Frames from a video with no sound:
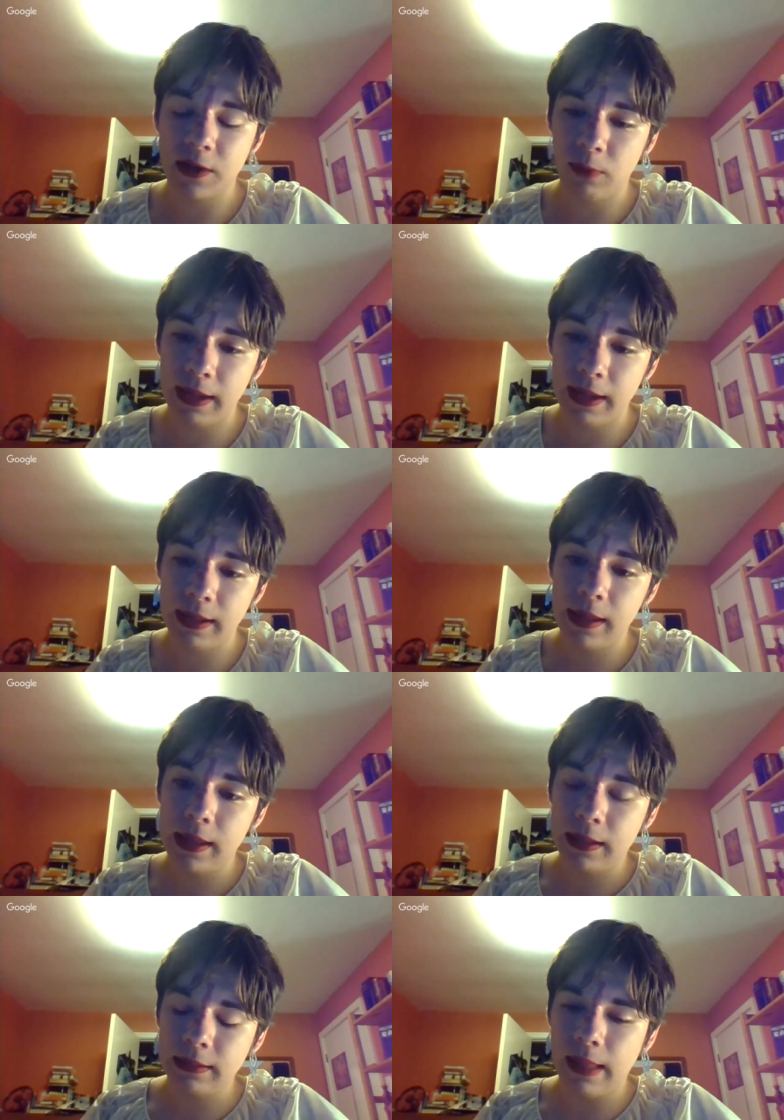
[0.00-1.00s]
away.
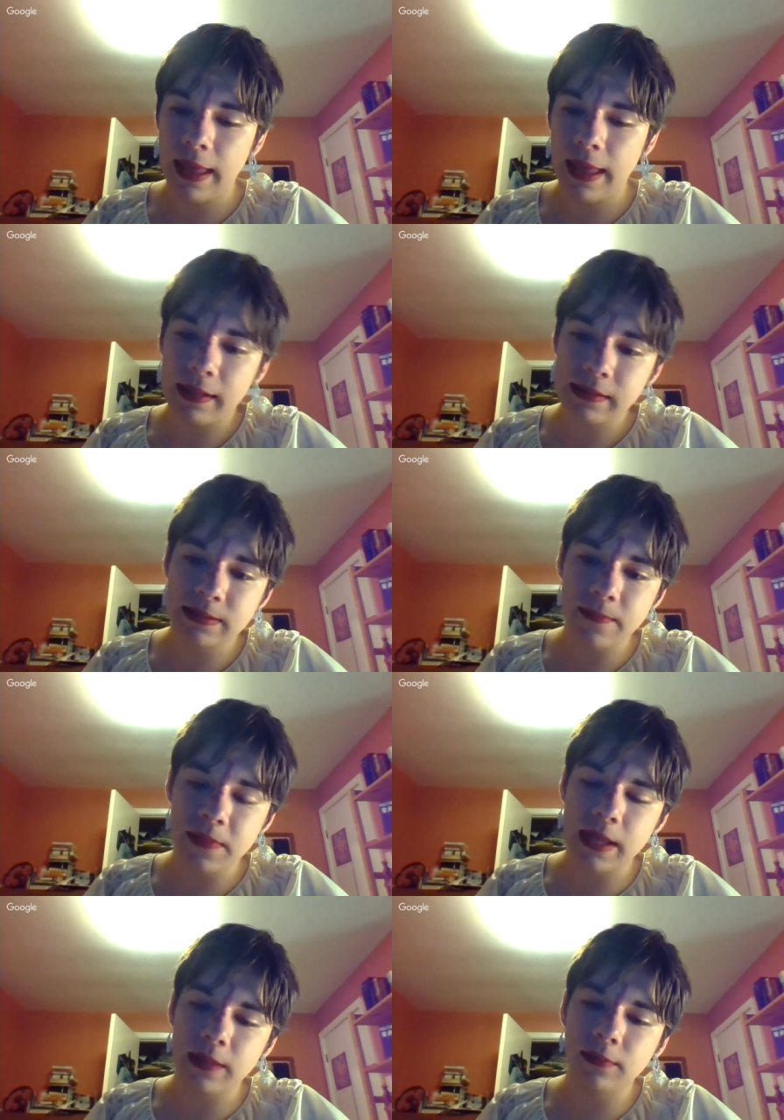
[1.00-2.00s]
Like
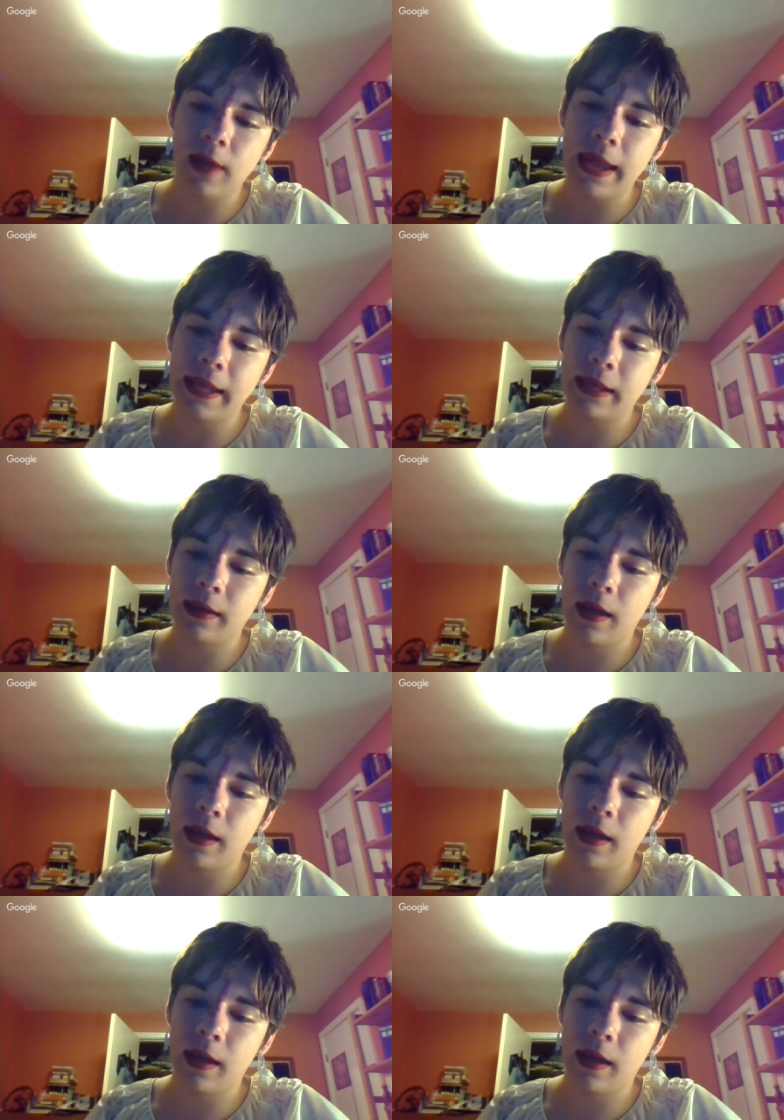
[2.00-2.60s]
something like